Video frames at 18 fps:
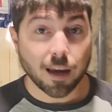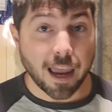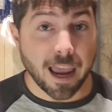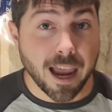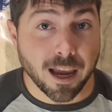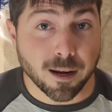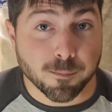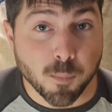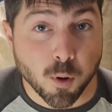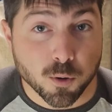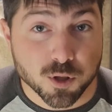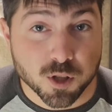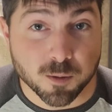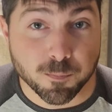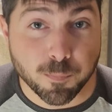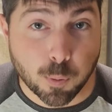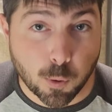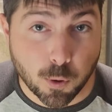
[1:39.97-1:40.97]
And most
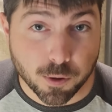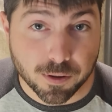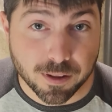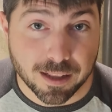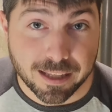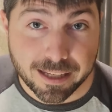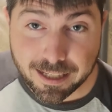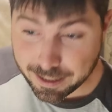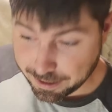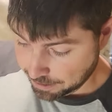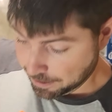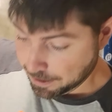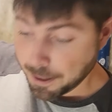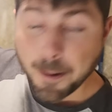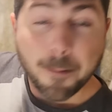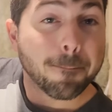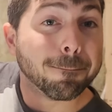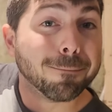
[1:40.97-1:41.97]
importantly,
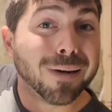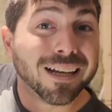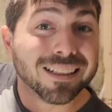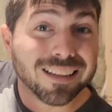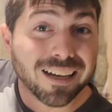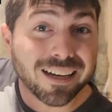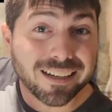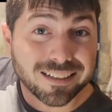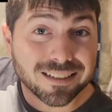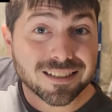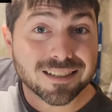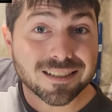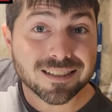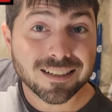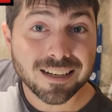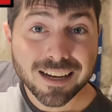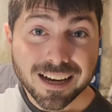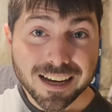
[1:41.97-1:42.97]
my
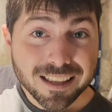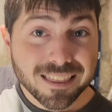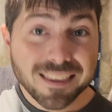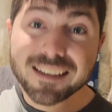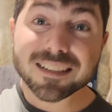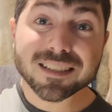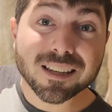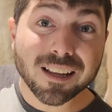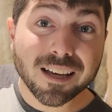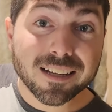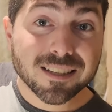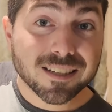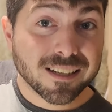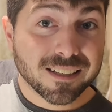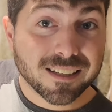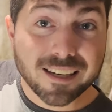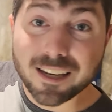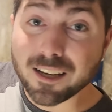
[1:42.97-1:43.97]
lights. These lights
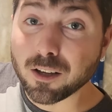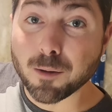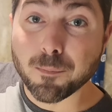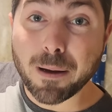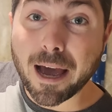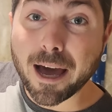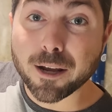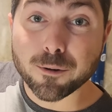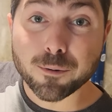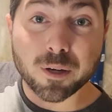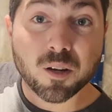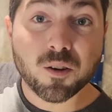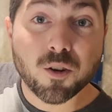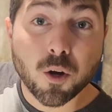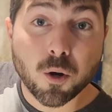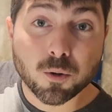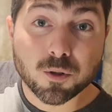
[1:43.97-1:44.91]
can kill a battery in no